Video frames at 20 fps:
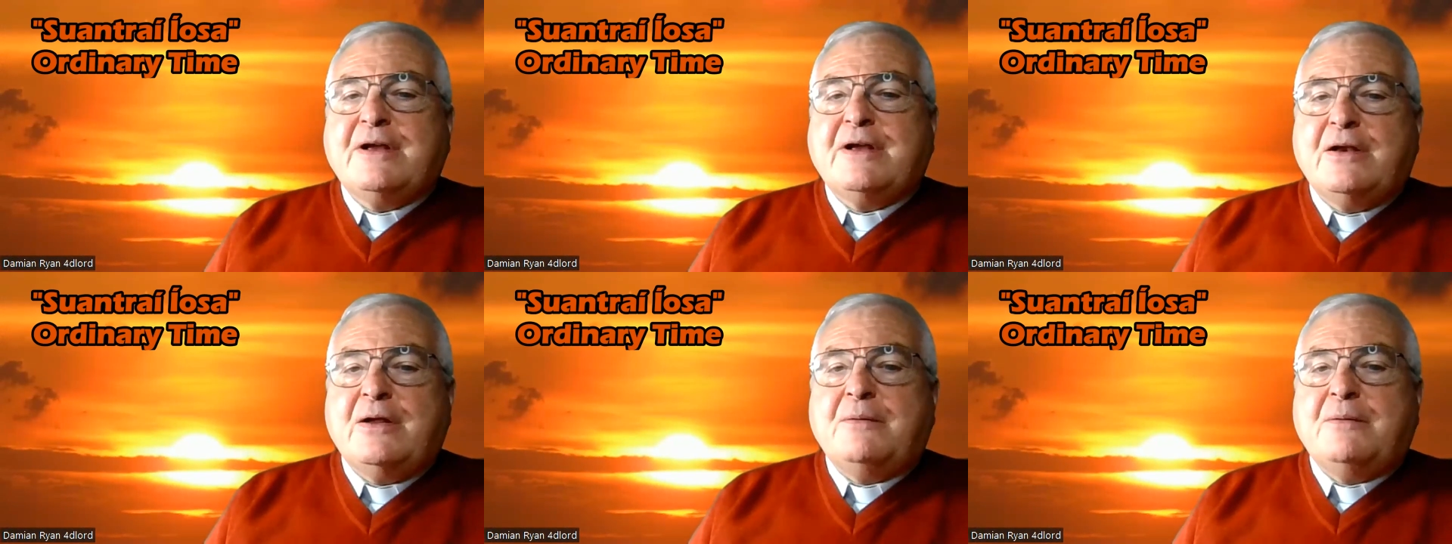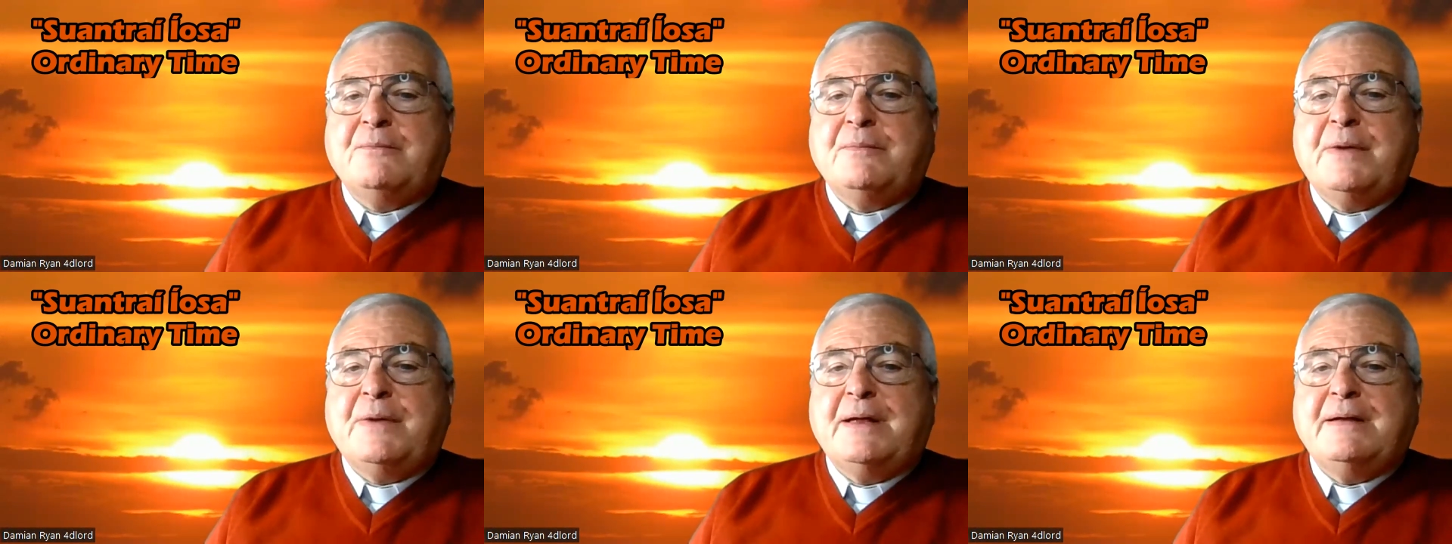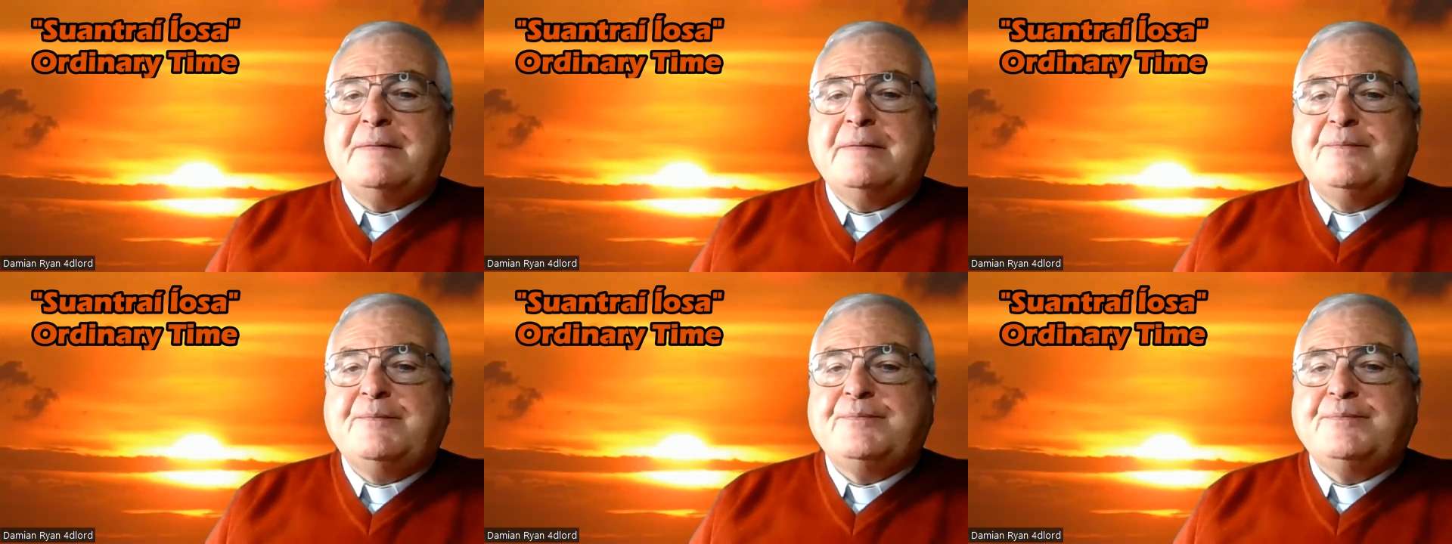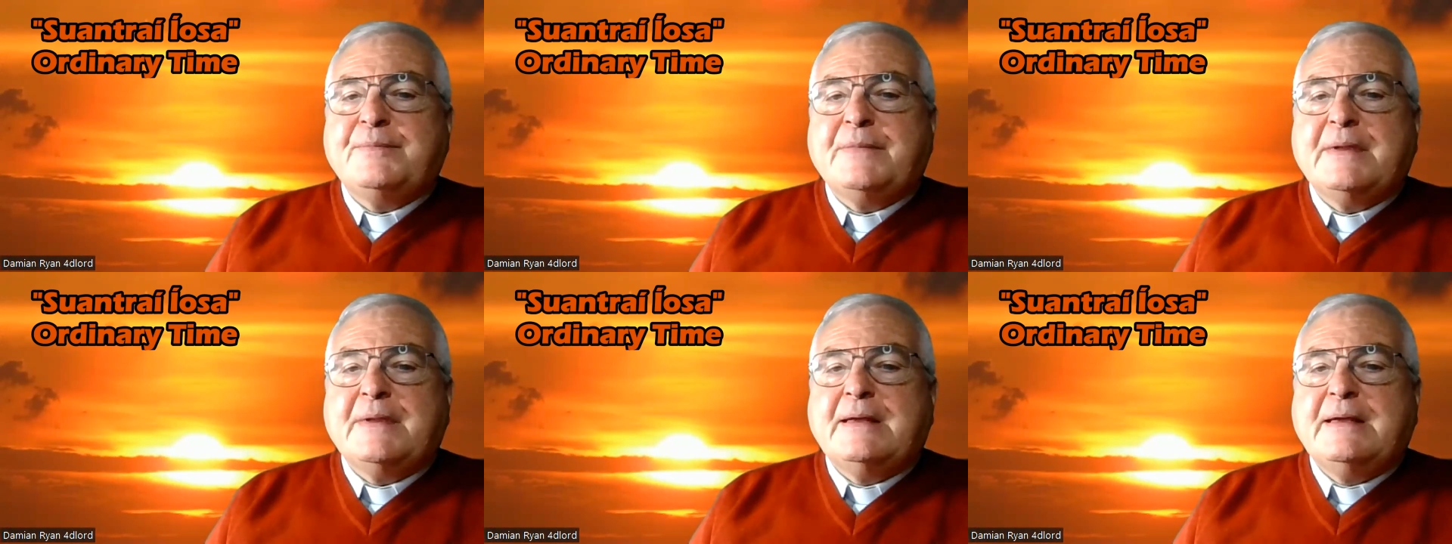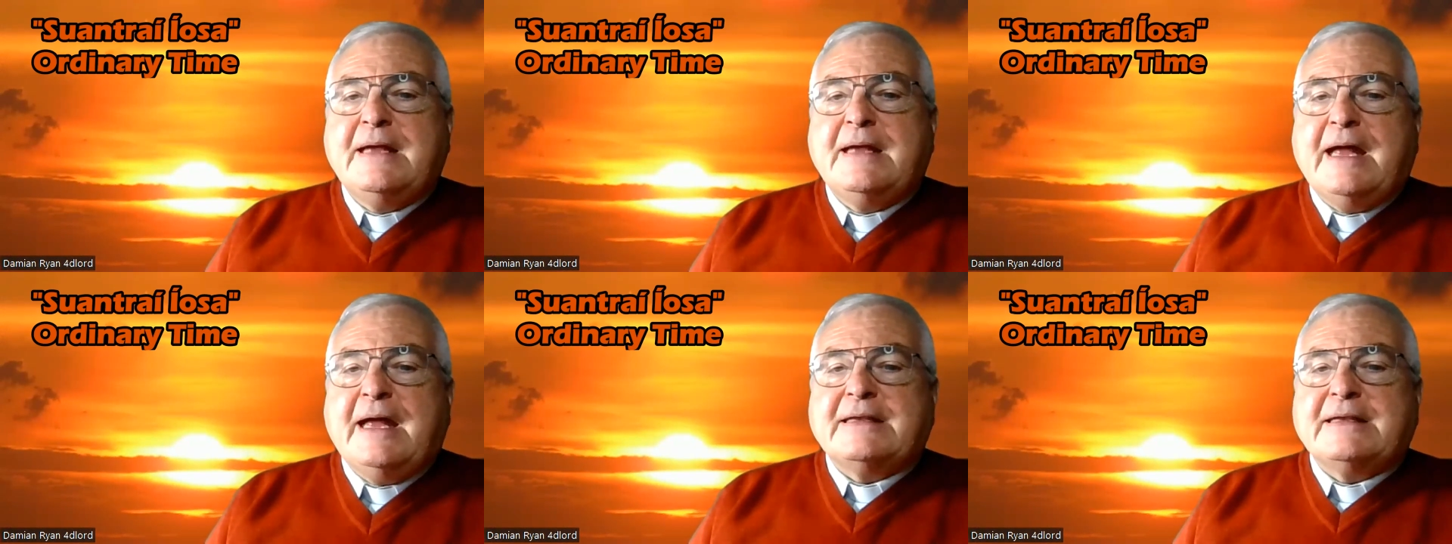Columba
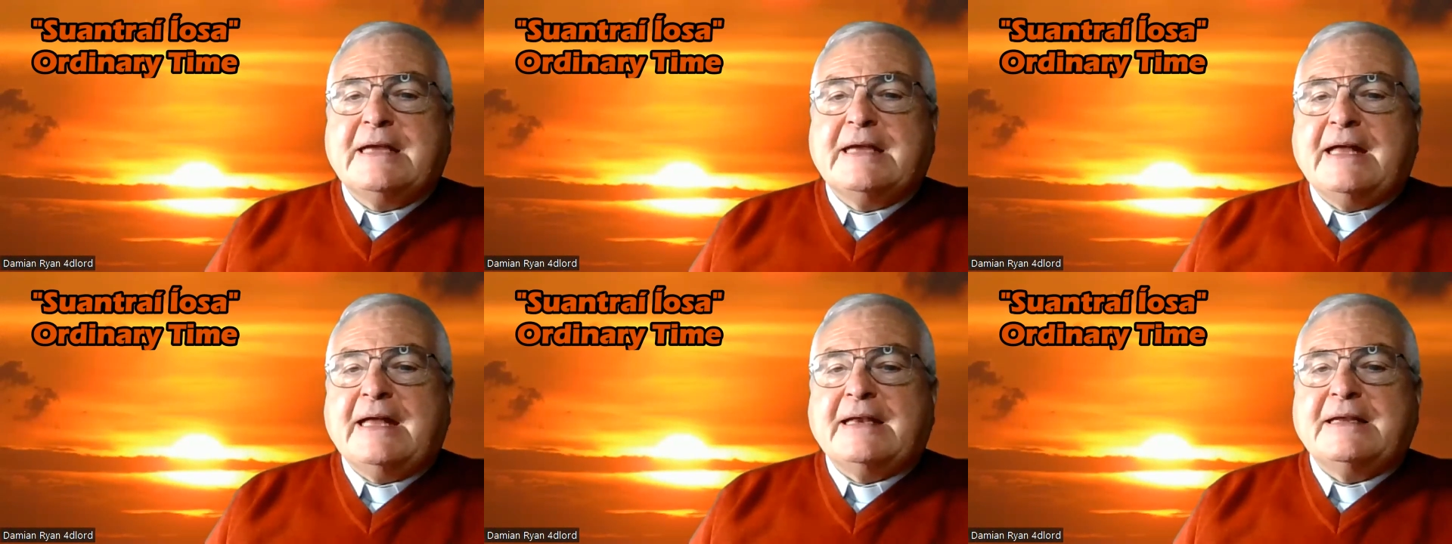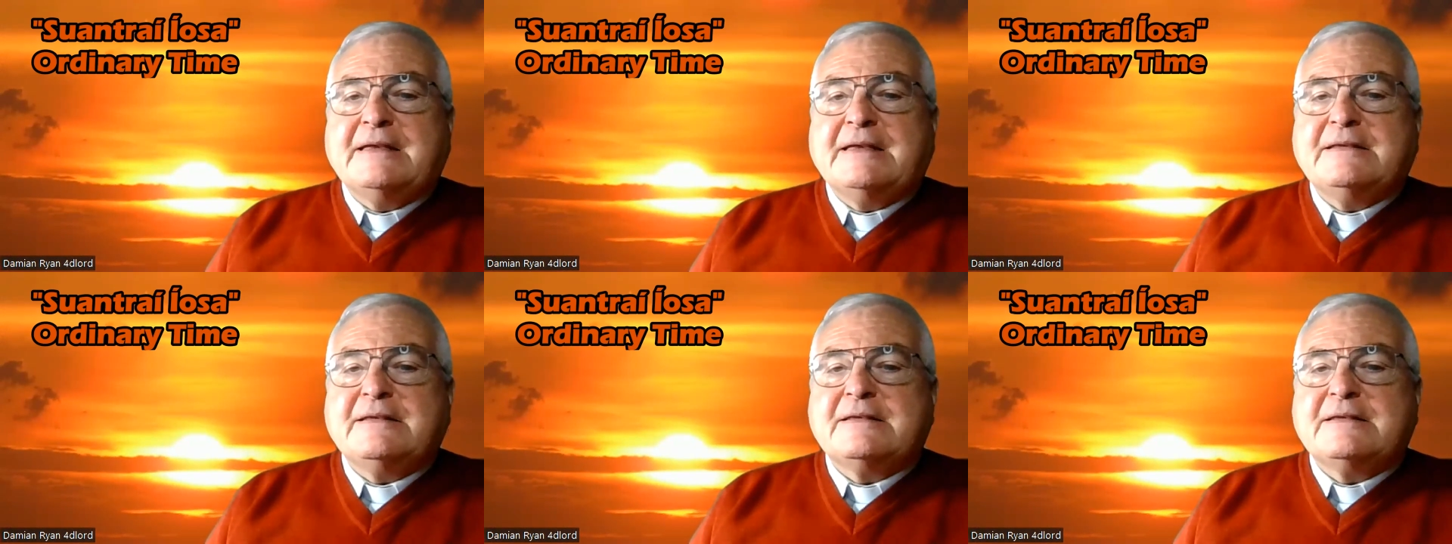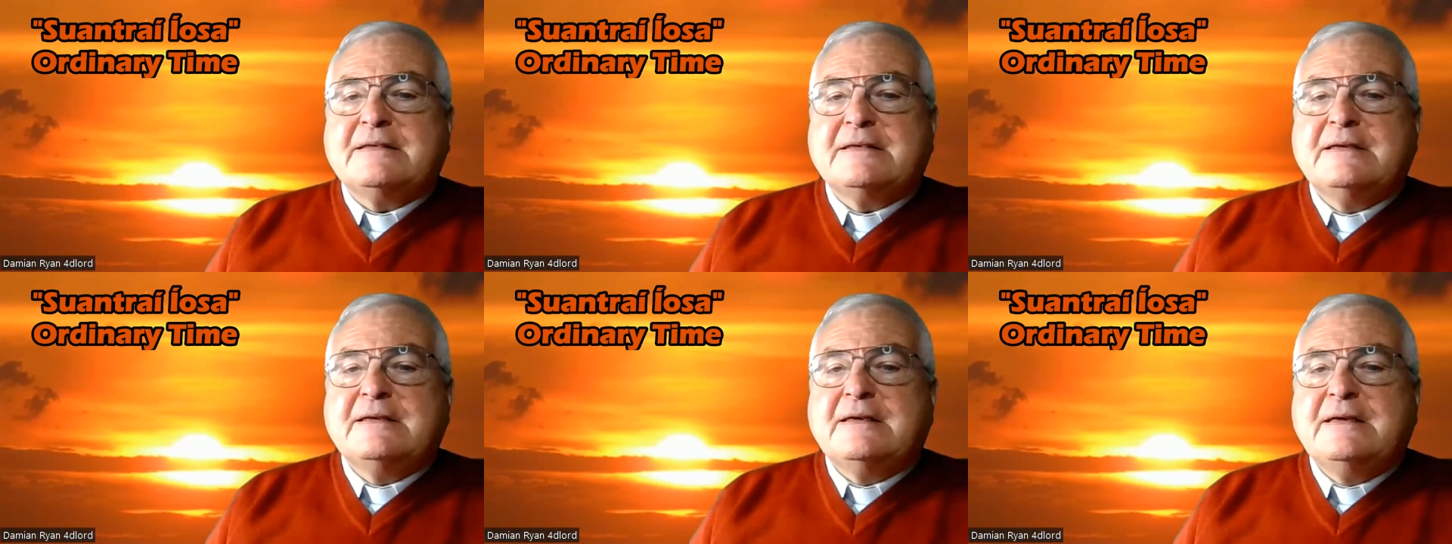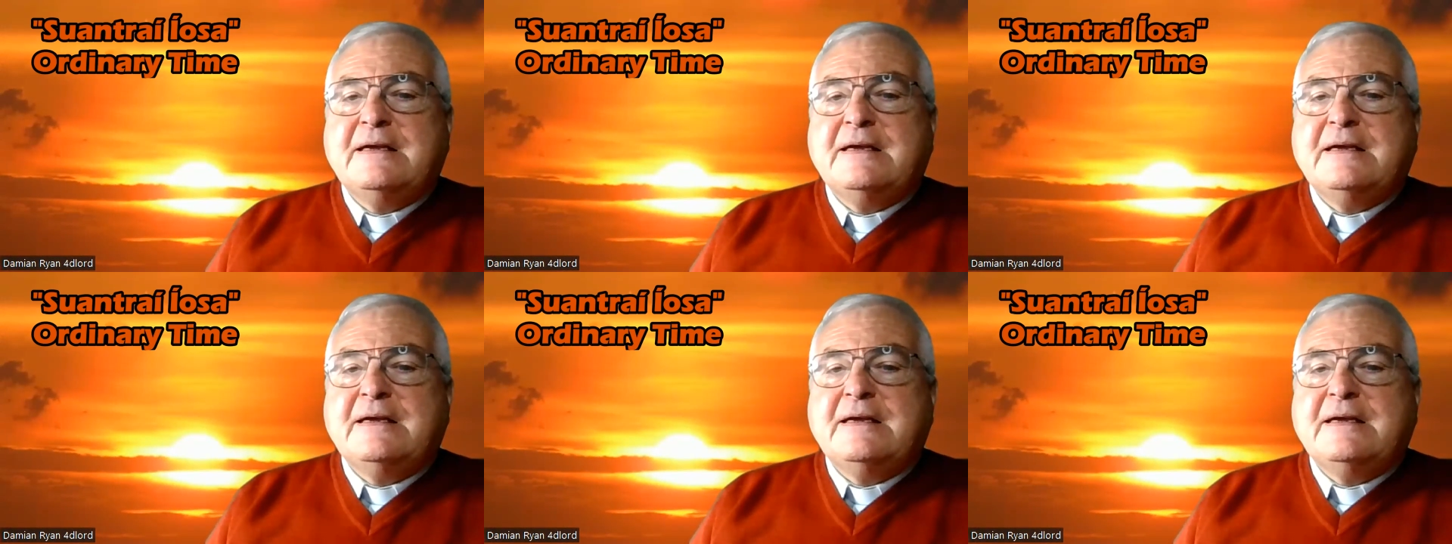and Canice